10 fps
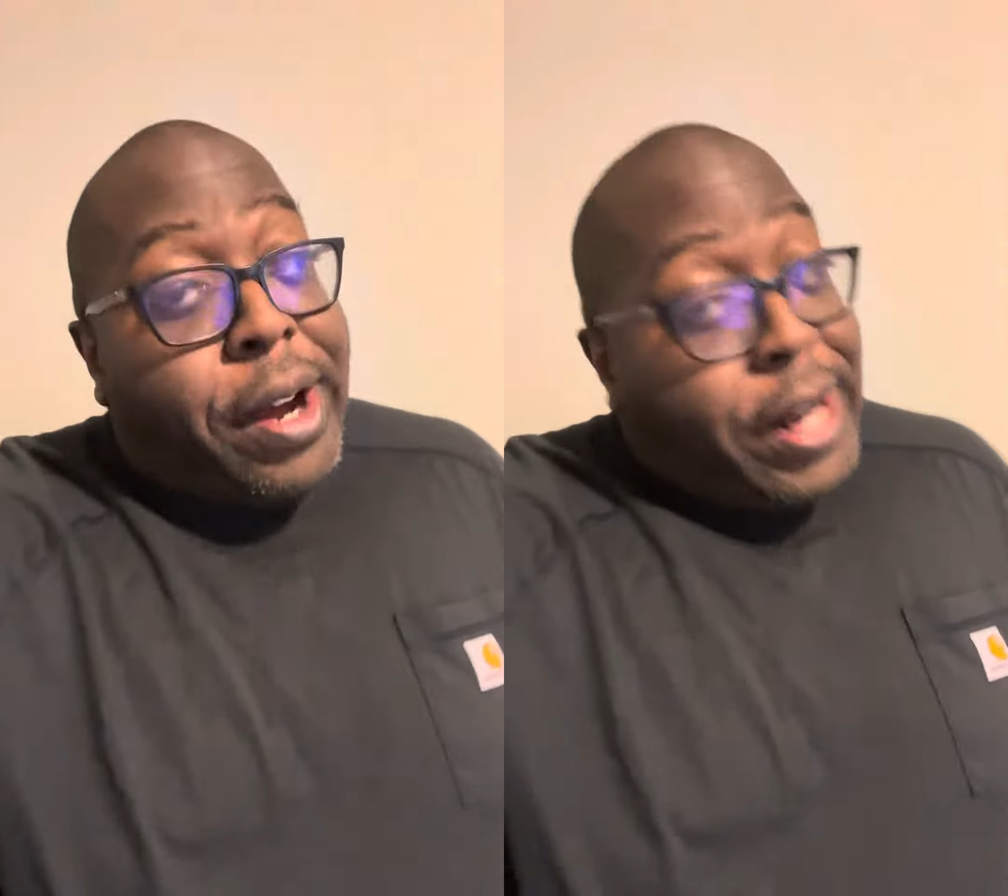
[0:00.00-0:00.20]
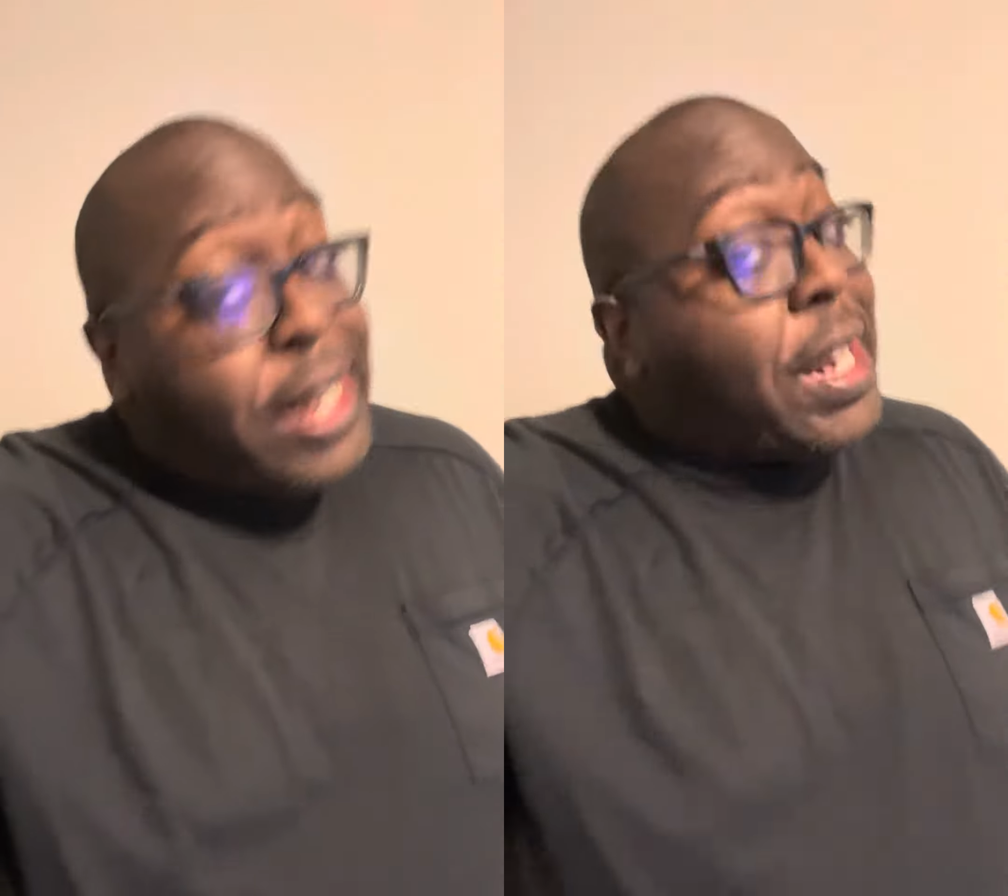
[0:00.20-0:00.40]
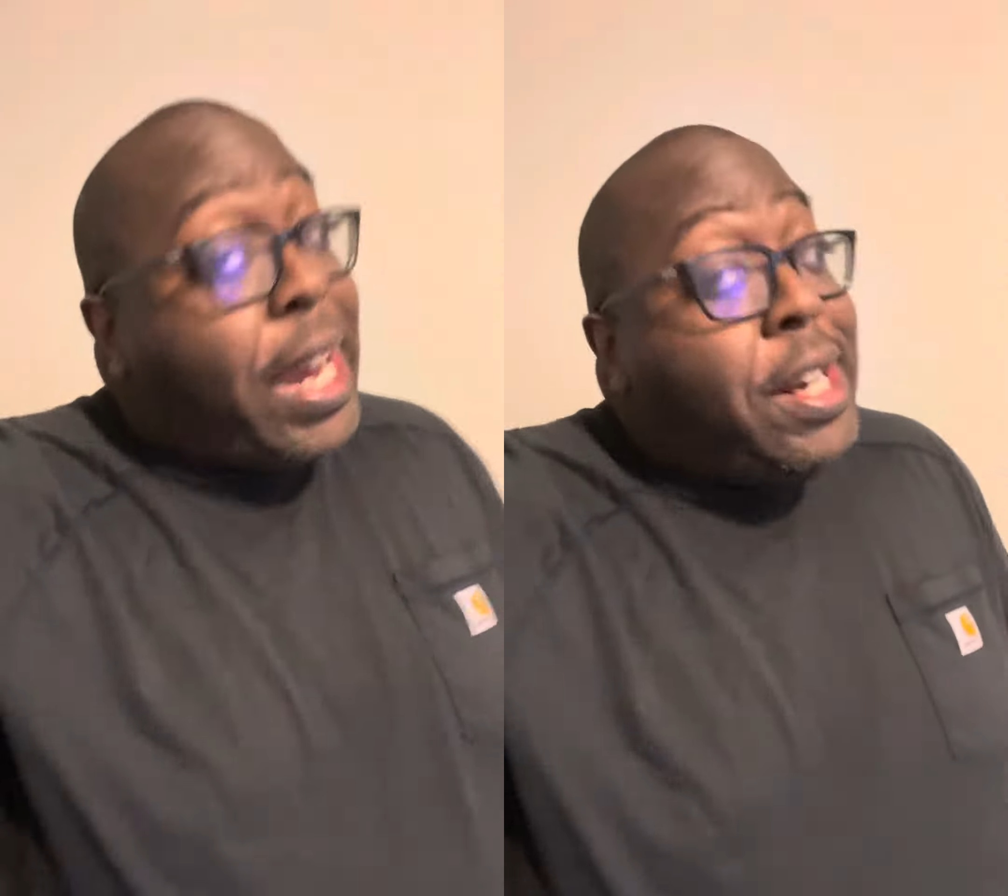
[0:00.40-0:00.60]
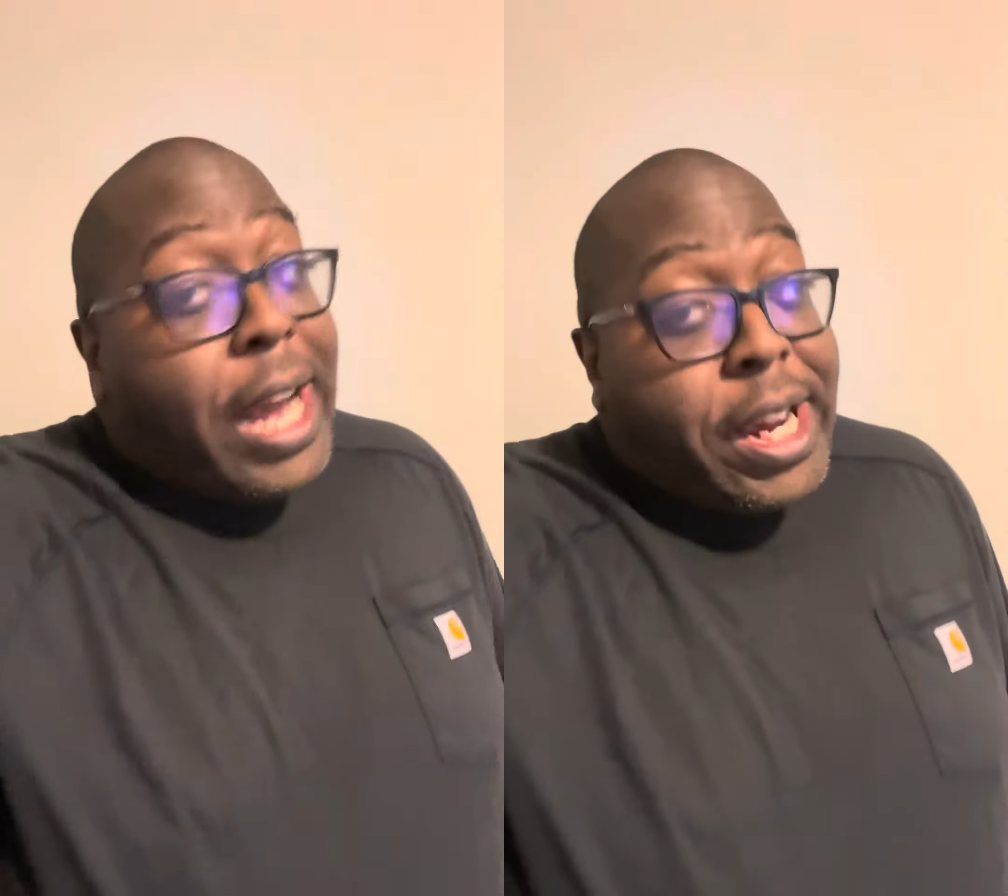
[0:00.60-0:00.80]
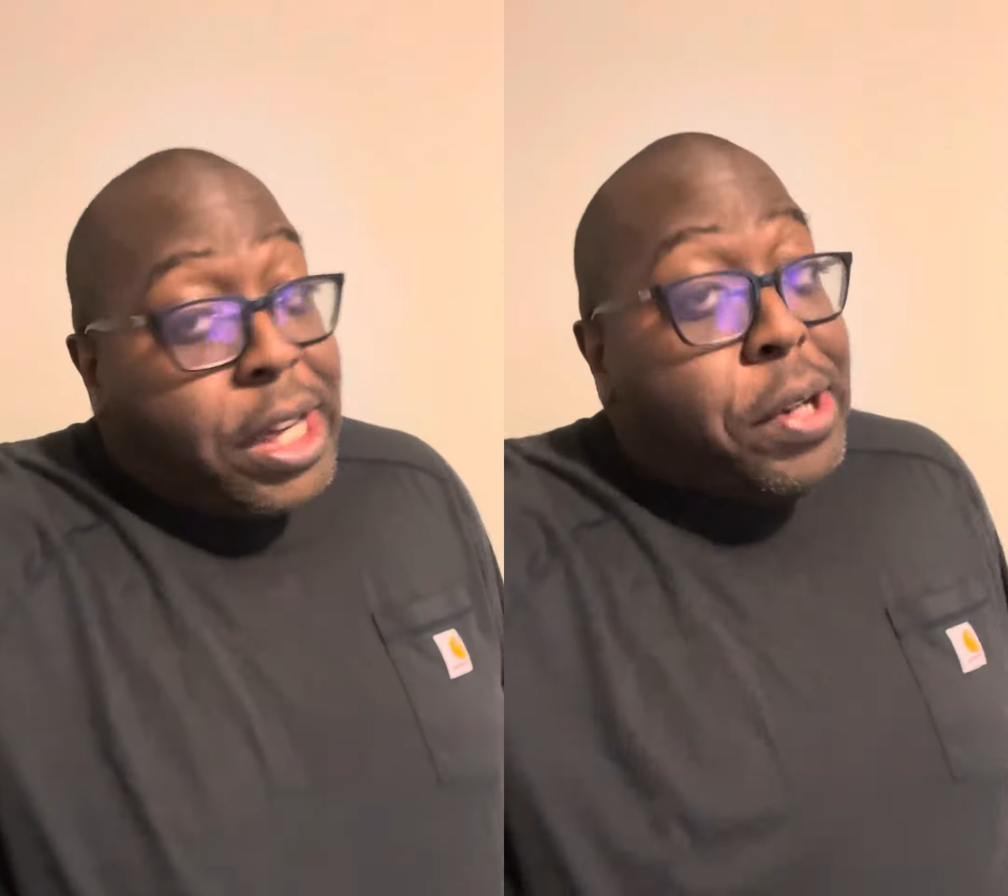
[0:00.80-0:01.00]
That's how he
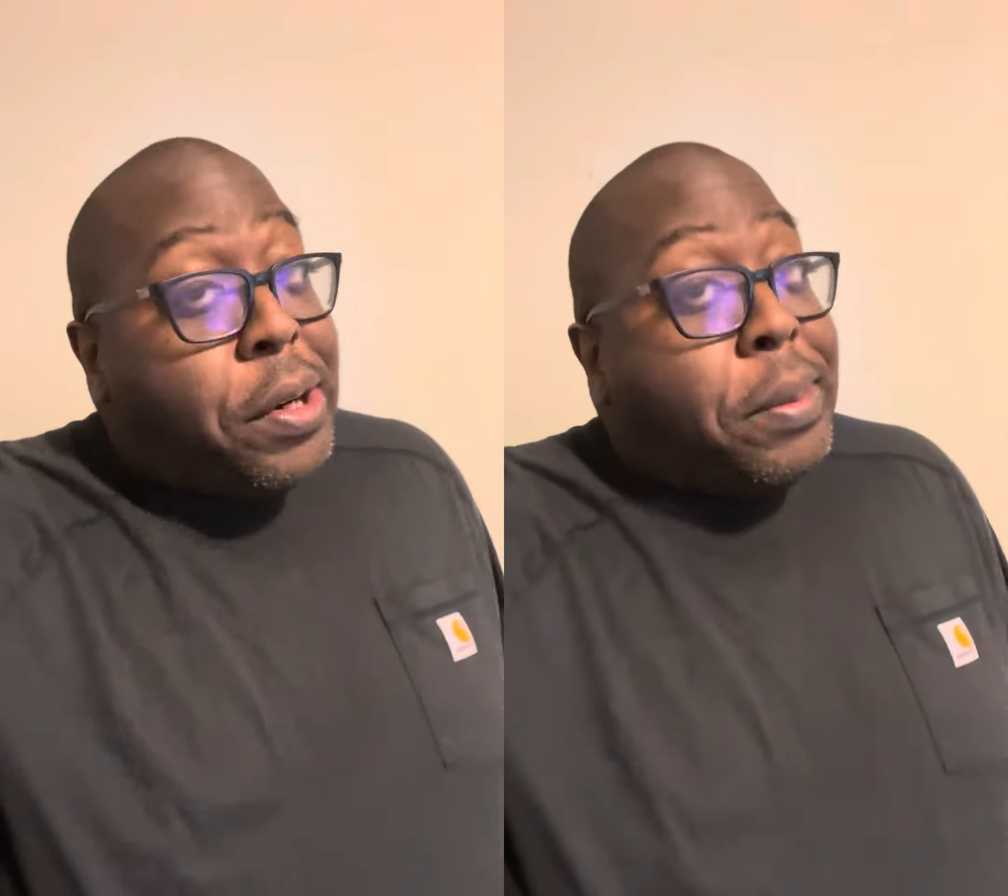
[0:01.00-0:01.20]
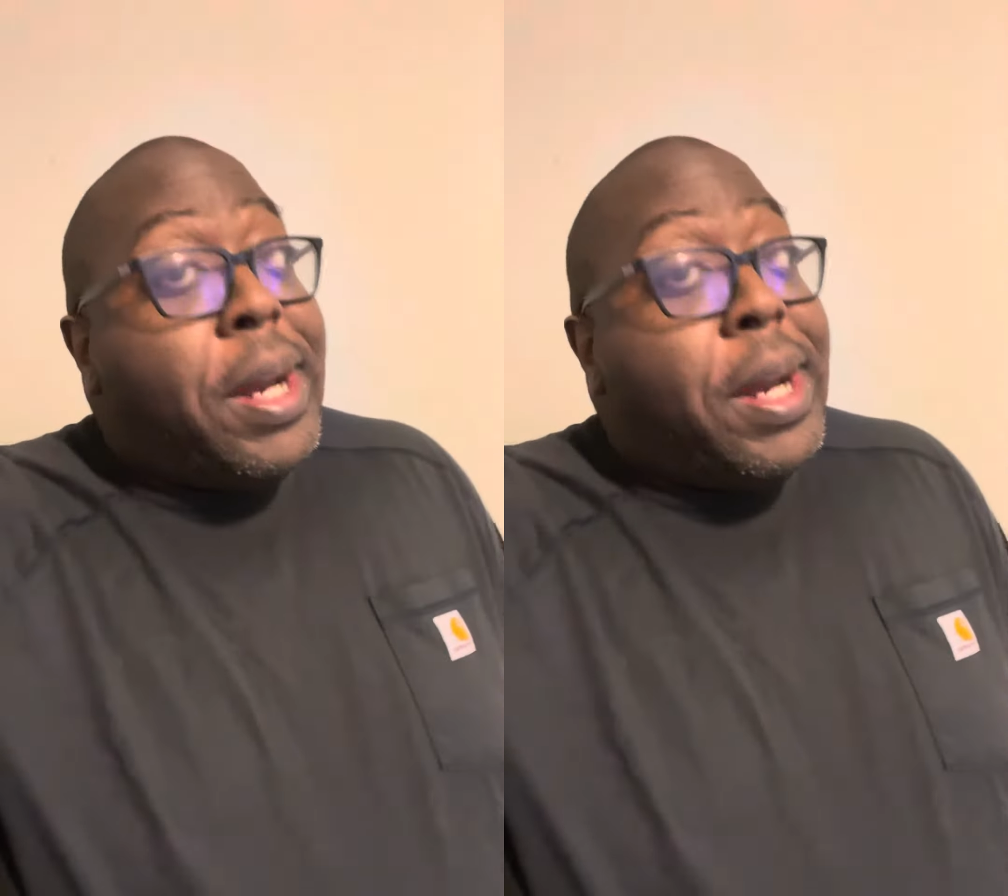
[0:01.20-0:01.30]
lock you up.